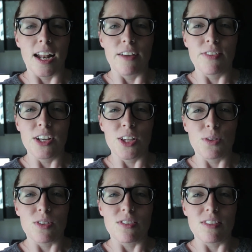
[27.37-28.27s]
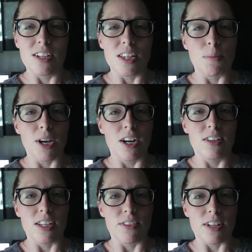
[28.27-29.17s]
and I found that it was still a little bit
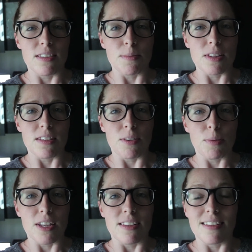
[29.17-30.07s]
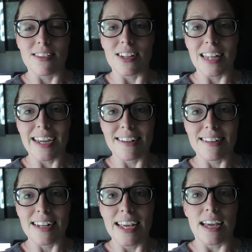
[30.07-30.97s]
hard to get rid of some of the stuff because I still liked it